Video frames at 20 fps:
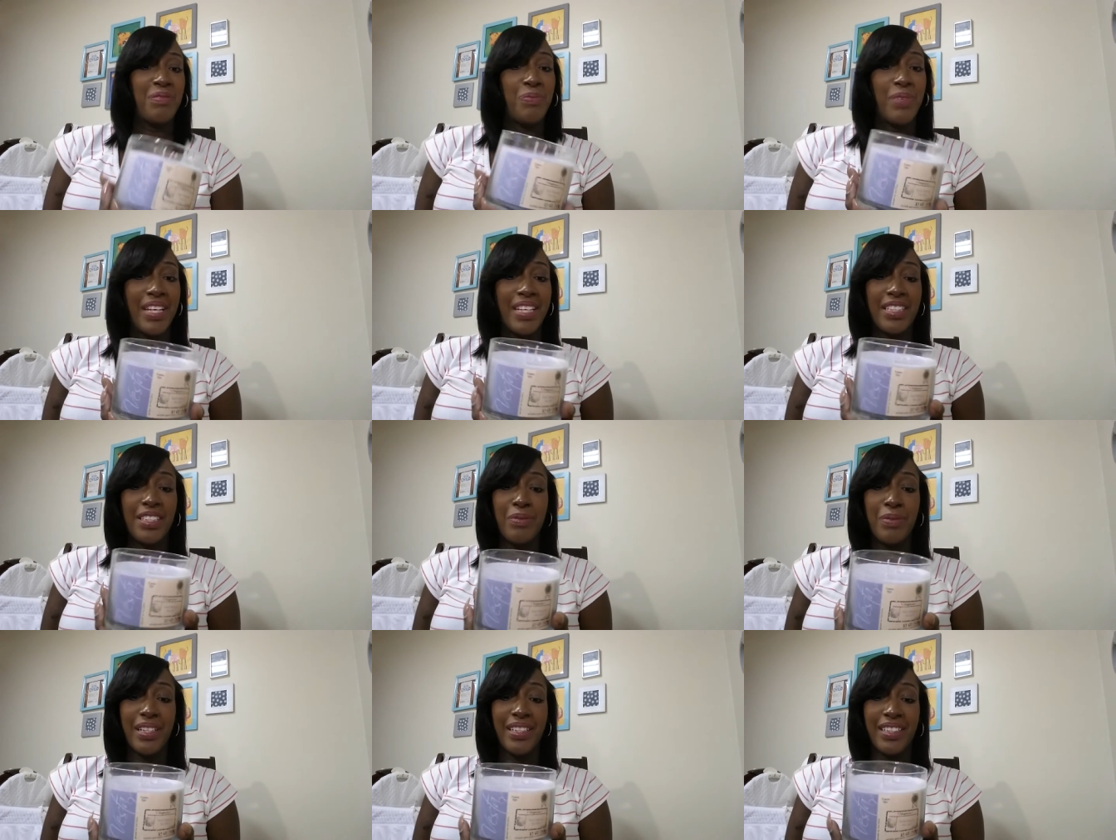
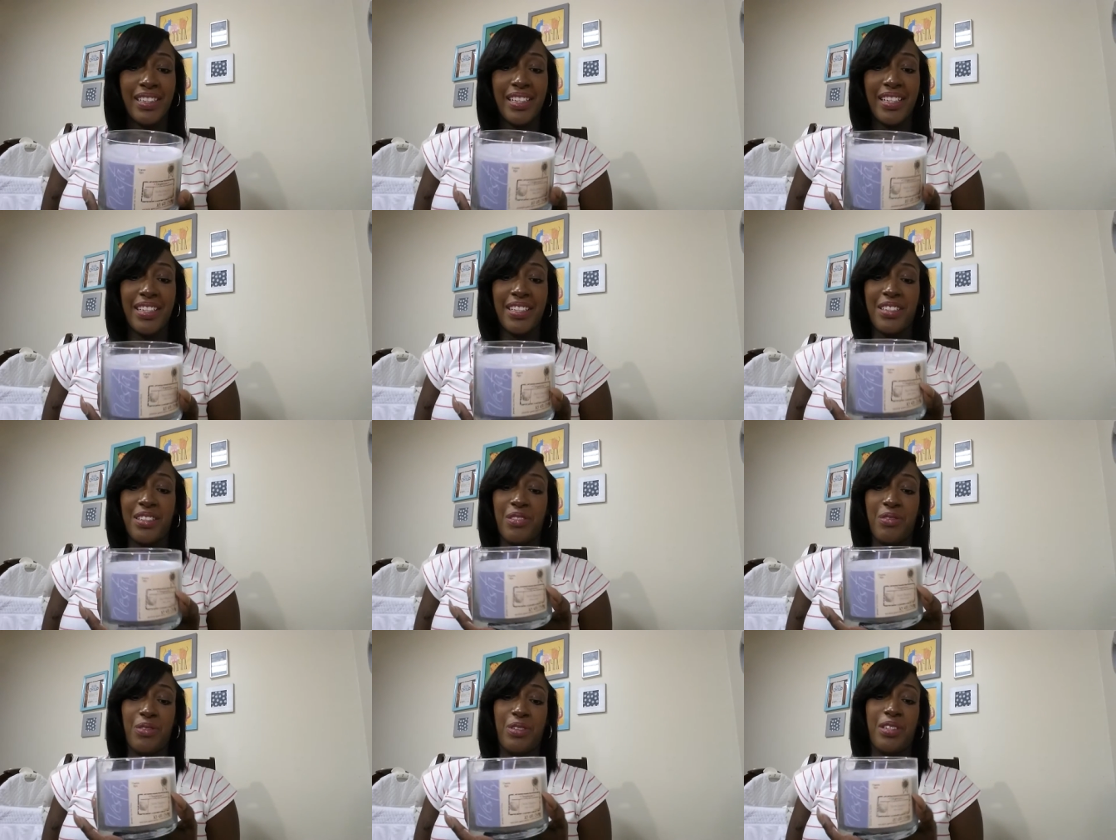best smelling
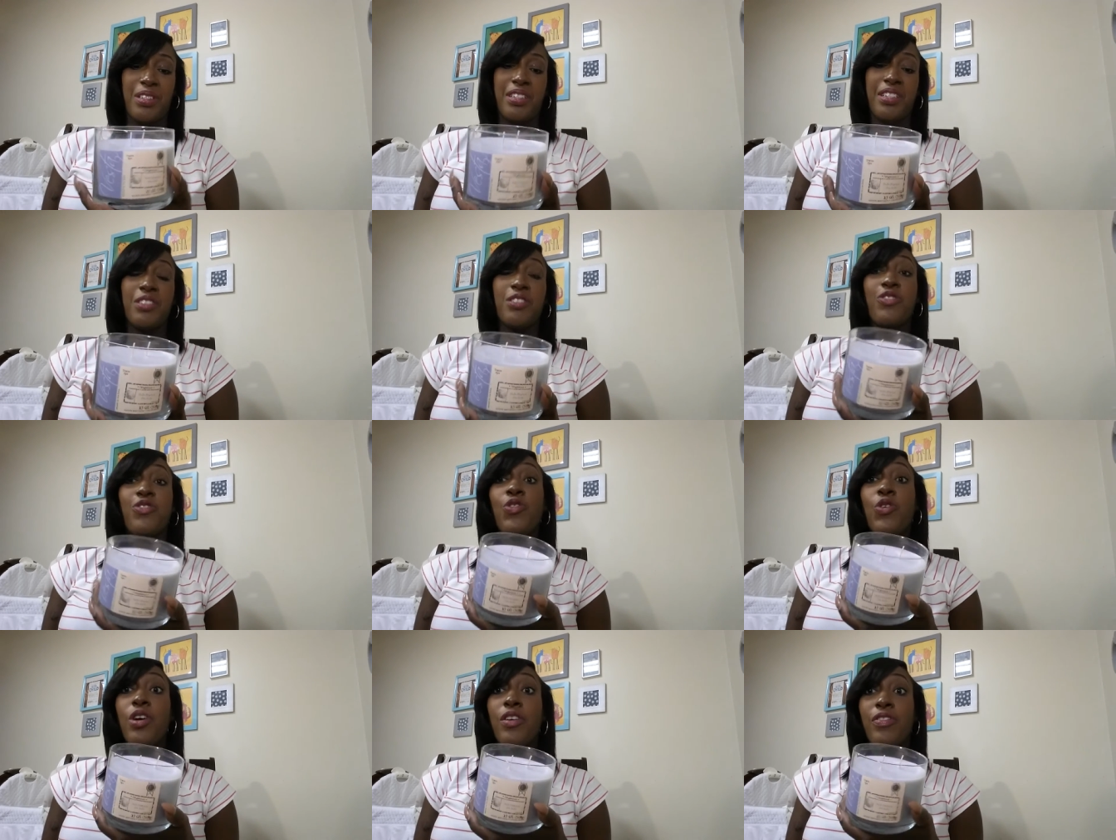candle in the world. And it was
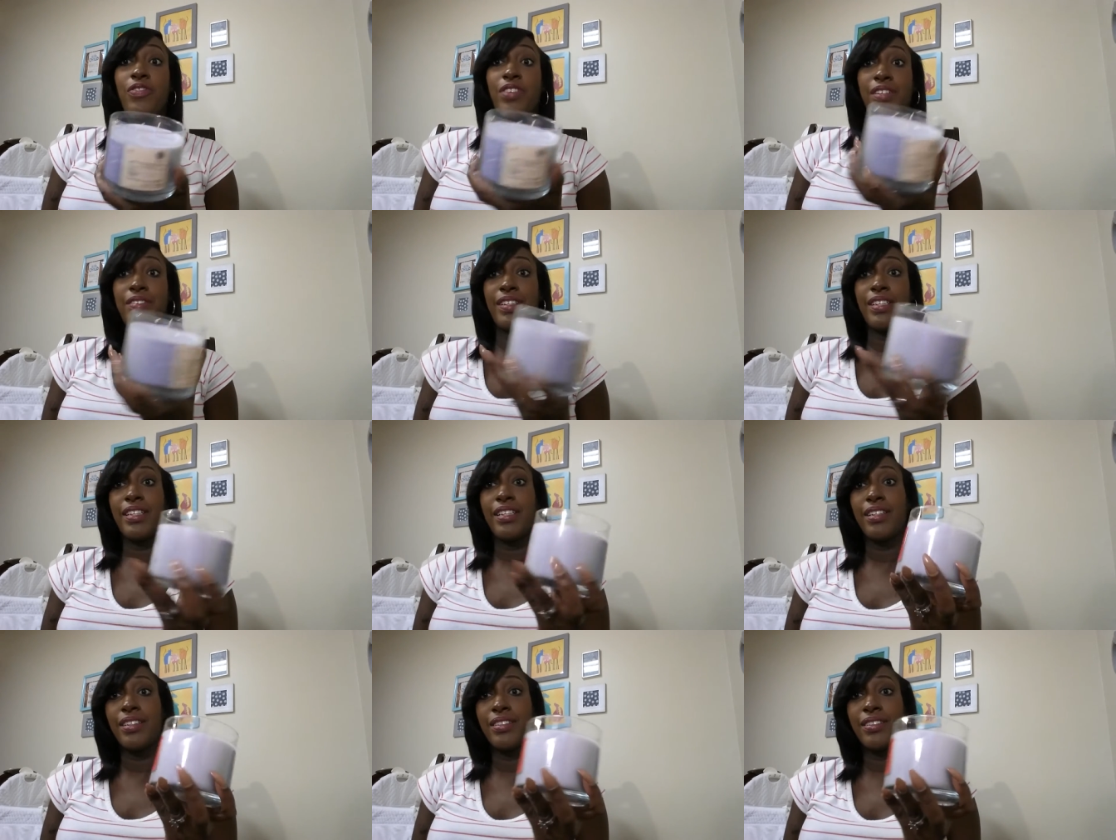four
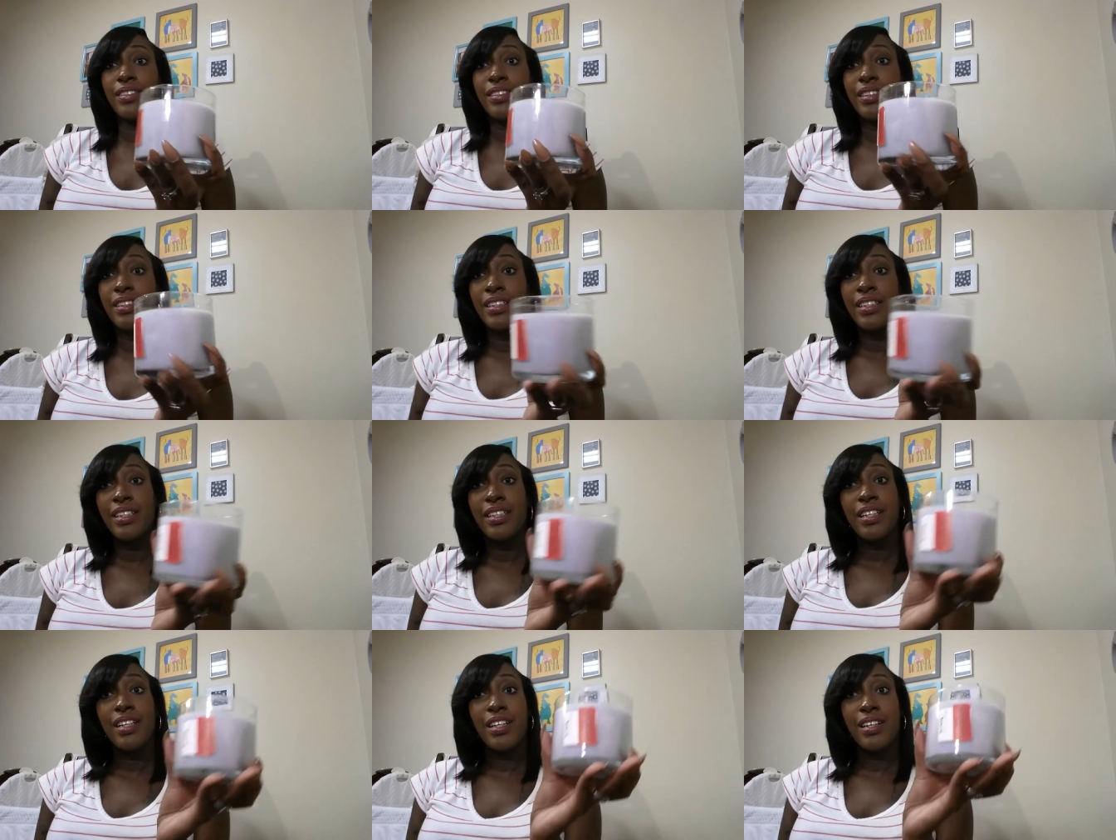fifty on
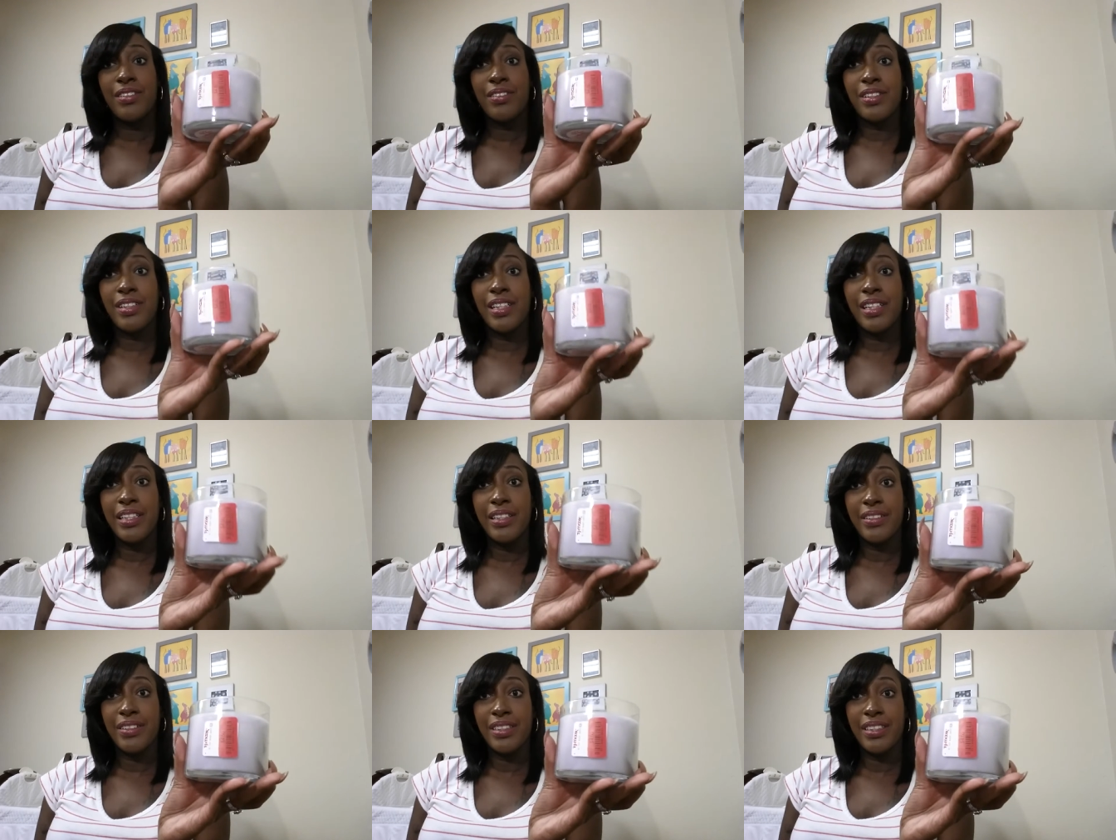on
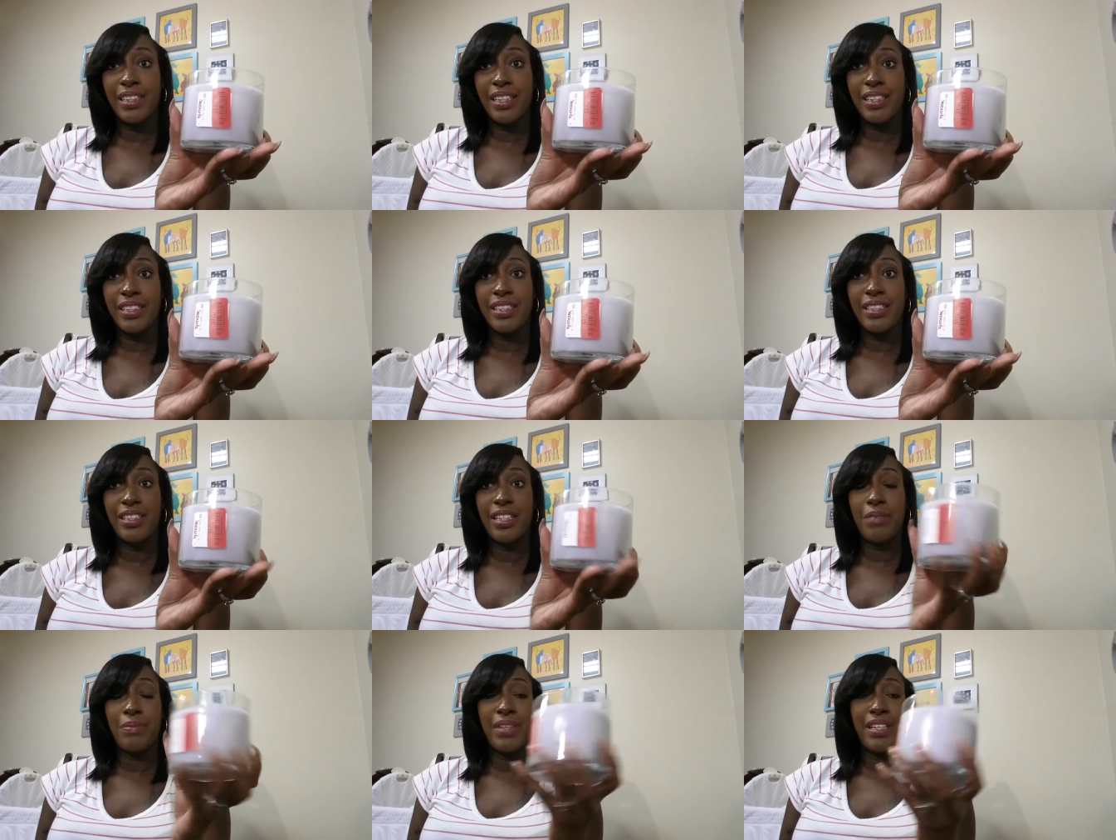clearance at TJ